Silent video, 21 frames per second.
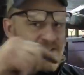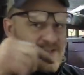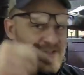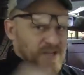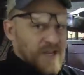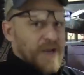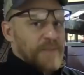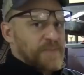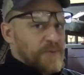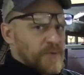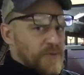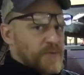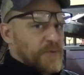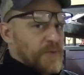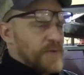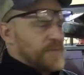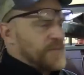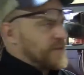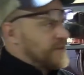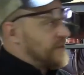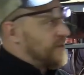chapter
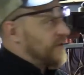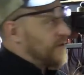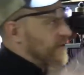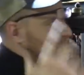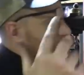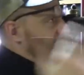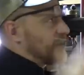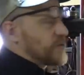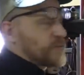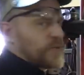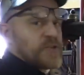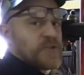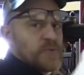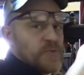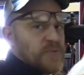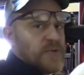3 material, that's what you